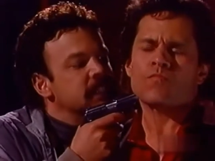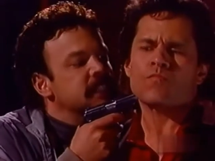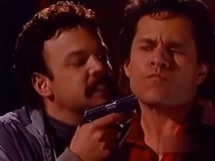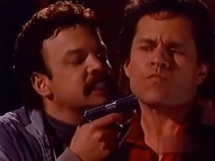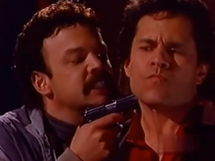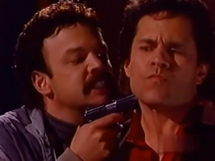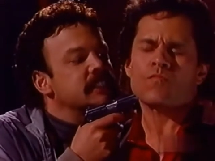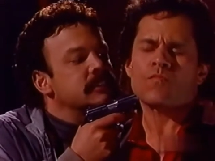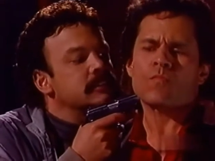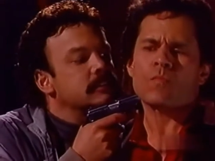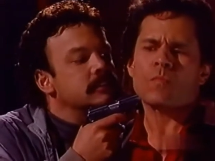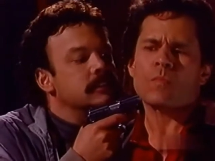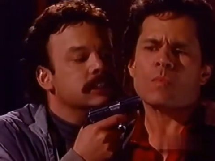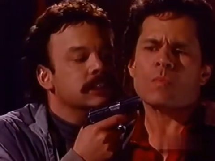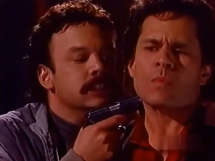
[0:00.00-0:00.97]
Speaker 1: And now,
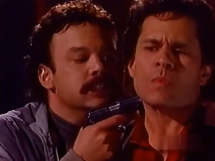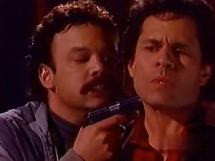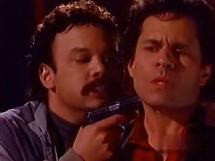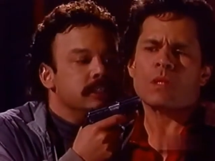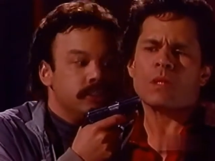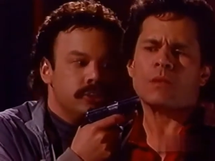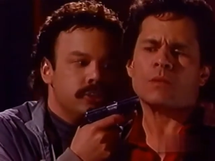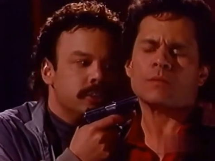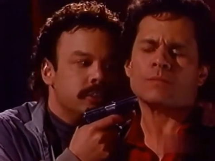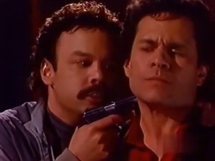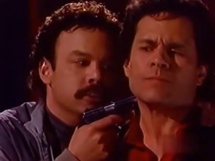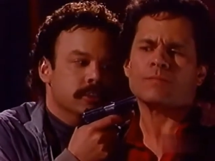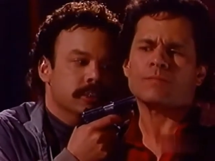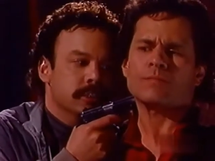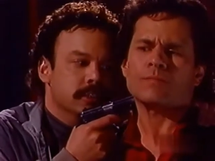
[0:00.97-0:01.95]
it's your
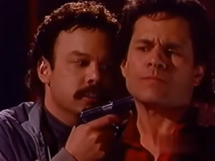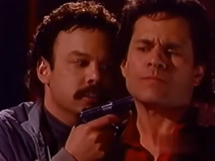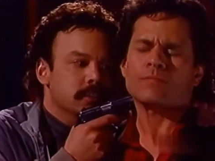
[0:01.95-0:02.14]
turn.